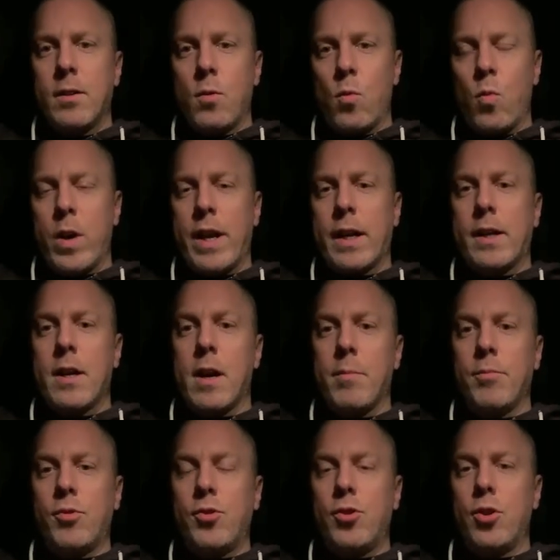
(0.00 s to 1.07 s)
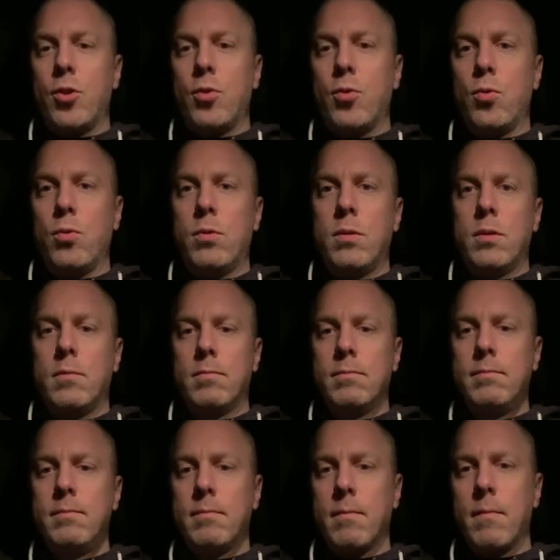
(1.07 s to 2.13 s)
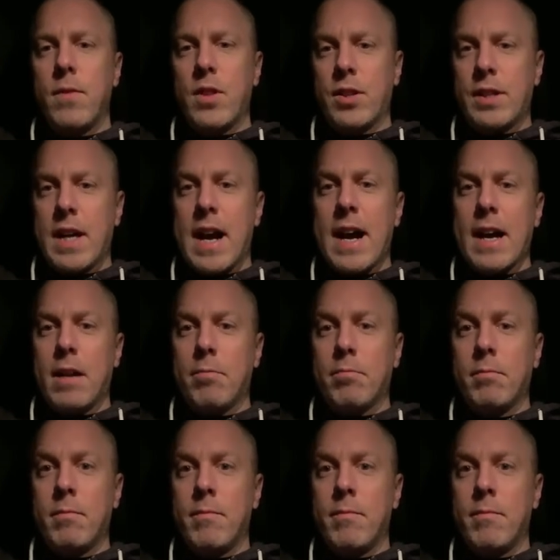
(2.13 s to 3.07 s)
when it comes to the time.